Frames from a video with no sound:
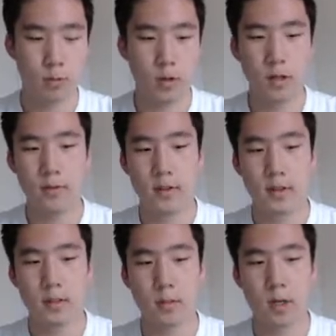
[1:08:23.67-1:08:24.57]
if it
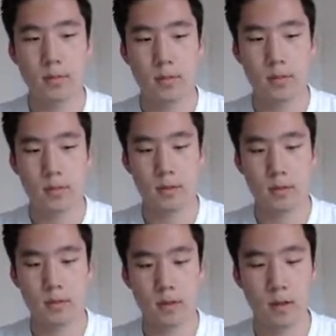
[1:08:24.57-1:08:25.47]
is mom,
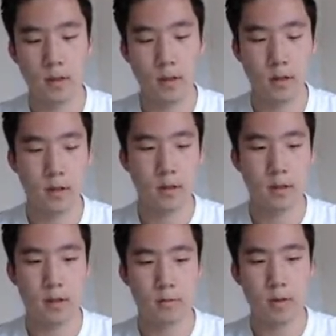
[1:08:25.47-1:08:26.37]

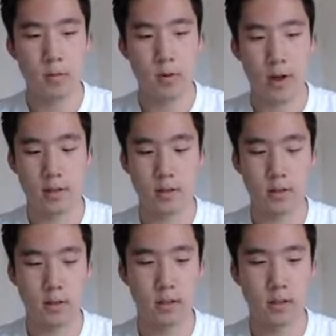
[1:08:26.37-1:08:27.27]
then we will
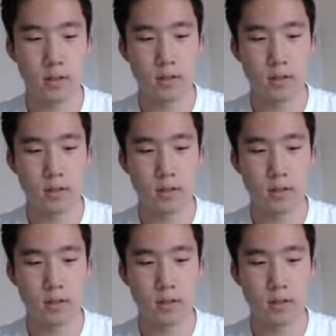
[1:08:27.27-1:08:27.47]
answer it.